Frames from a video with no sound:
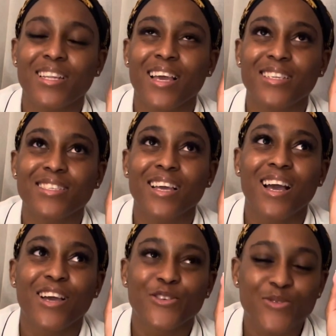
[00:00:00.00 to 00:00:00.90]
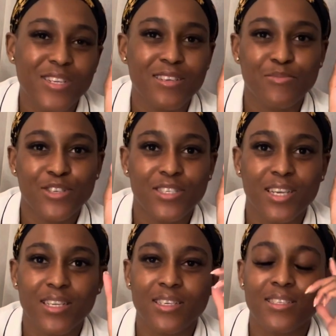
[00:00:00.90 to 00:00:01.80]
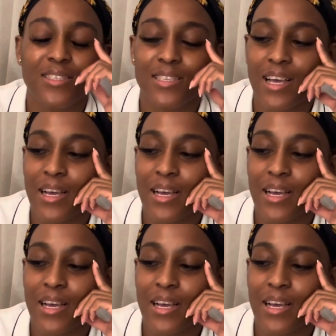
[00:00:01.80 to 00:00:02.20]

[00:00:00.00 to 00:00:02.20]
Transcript: and really appreciate it.